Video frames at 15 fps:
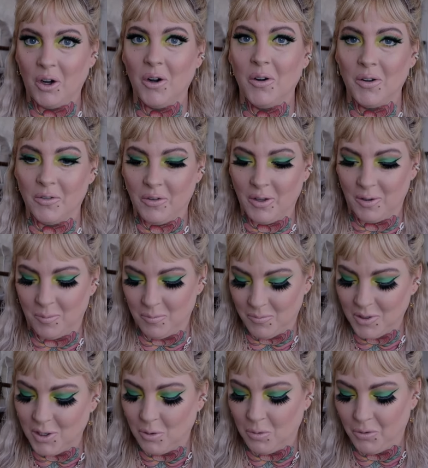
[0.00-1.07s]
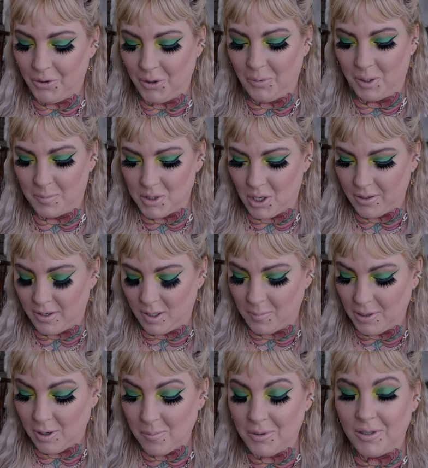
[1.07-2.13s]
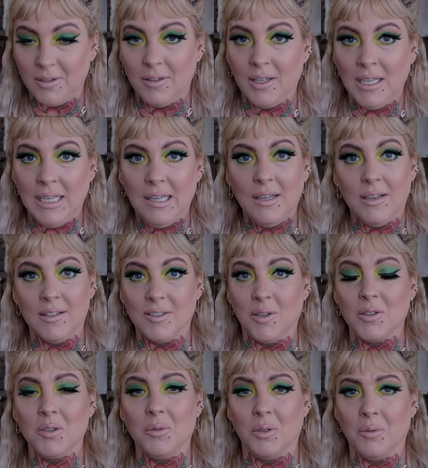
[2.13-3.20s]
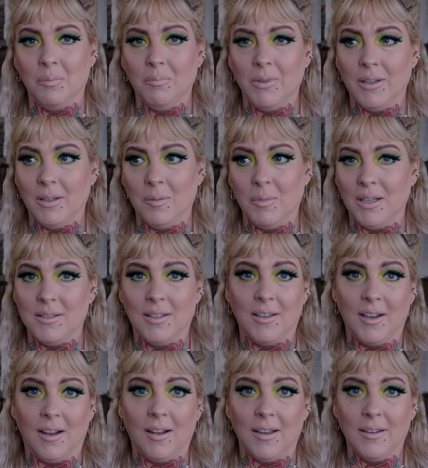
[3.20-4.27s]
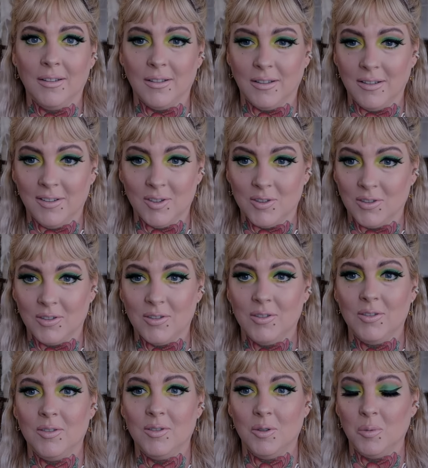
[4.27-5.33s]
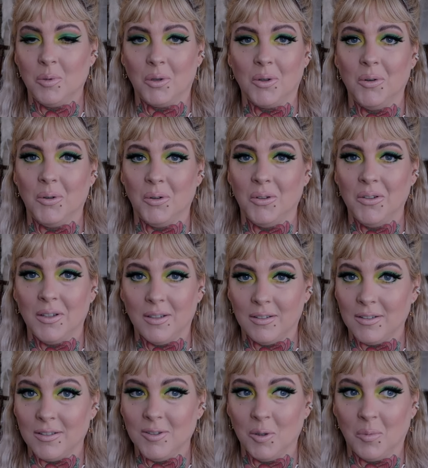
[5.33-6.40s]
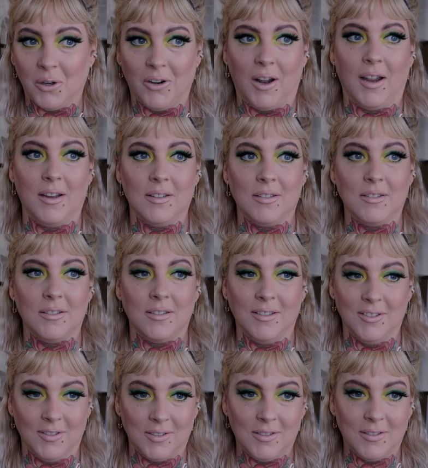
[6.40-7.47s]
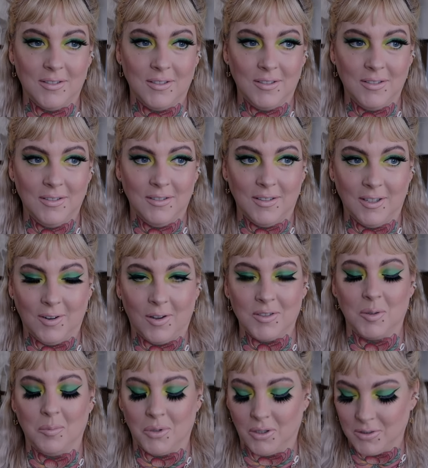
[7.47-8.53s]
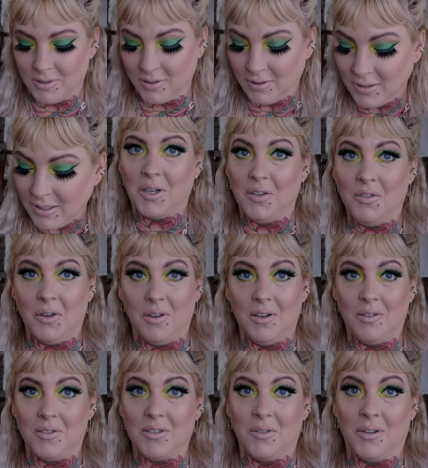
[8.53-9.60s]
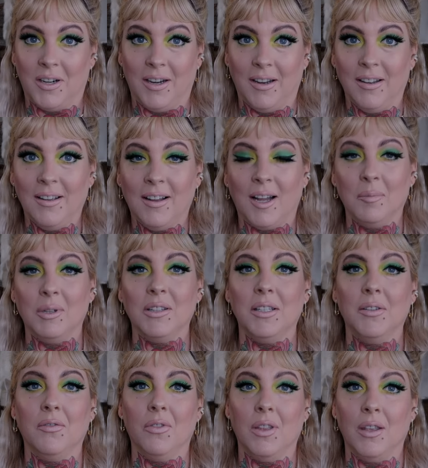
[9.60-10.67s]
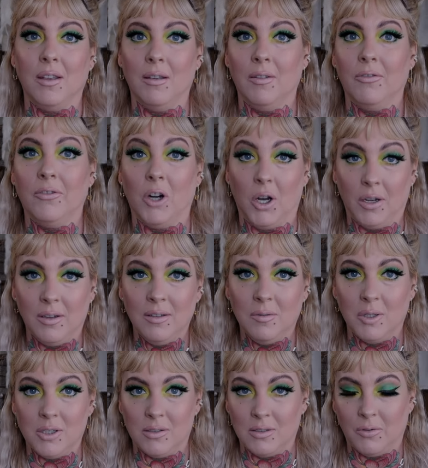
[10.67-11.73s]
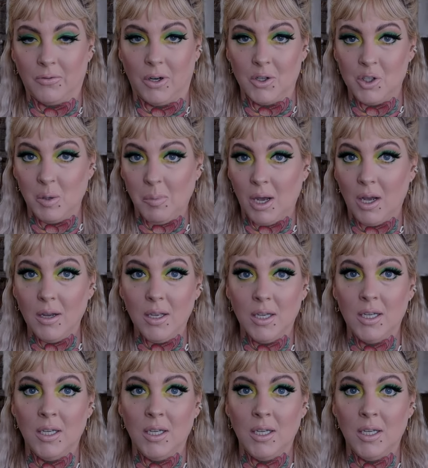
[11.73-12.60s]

heard of him, you will know what I'm talking about. But he's also a, an amazing guy. Like he's just super cool and super nice and just an awesome person. Sorry if you can hear snoring. I believe the frog, which is a Frenchy pug,